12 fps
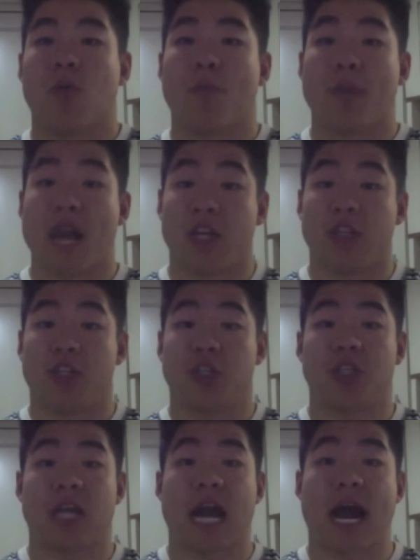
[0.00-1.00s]

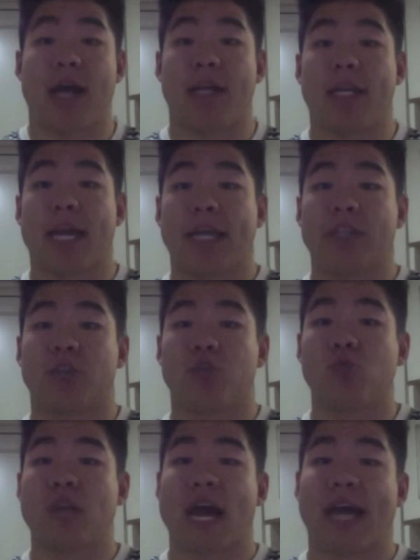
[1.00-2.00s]
bench, and a
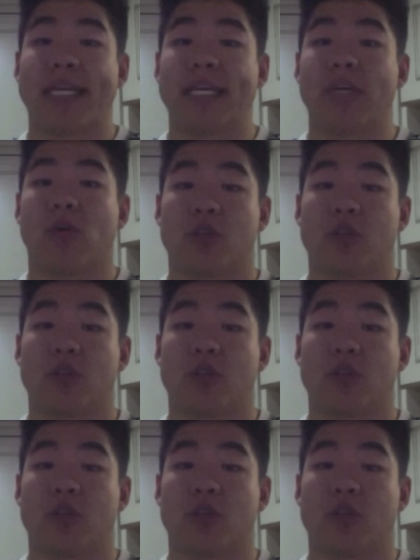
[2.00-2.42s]
290